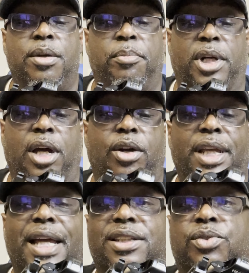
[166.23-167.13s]
But I already
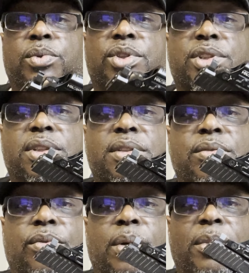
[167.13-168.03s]
had this Wilson
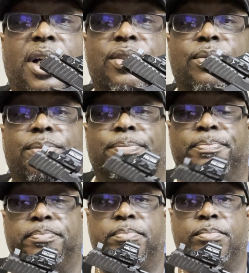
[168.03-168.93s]
grip module.
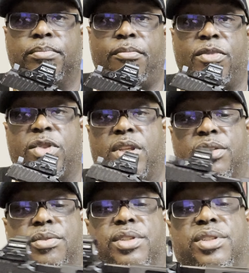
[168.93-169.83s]

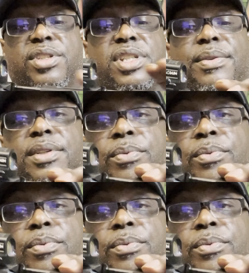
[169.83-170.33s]
So as you can see with the